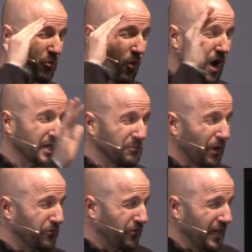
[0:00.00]
walking by
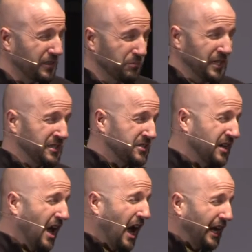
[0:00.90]
faith means
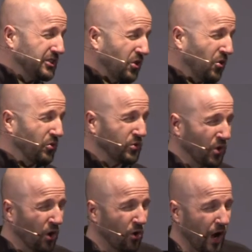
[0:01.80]
I don't
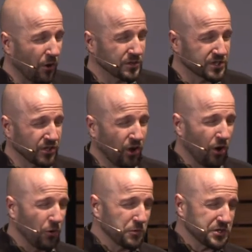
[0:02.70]
know how it's going to
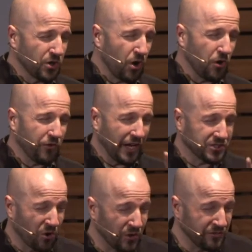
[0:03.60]
all resolve. I
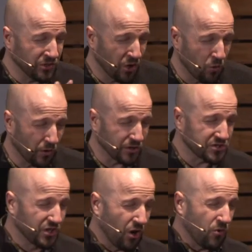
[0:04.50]
don't even know where it's
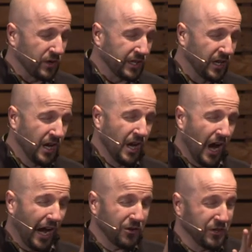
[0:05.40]
going.
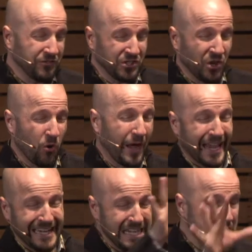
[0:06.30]
I don't even know
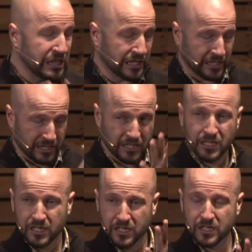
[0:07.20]
anything,
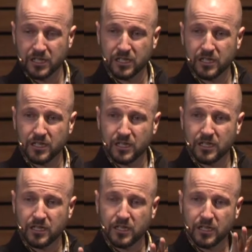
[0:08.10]

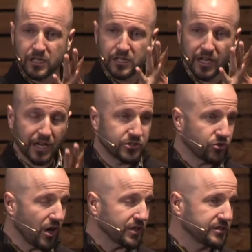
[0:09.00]
yet I
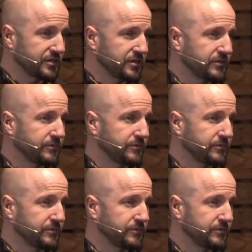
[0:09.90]
trust.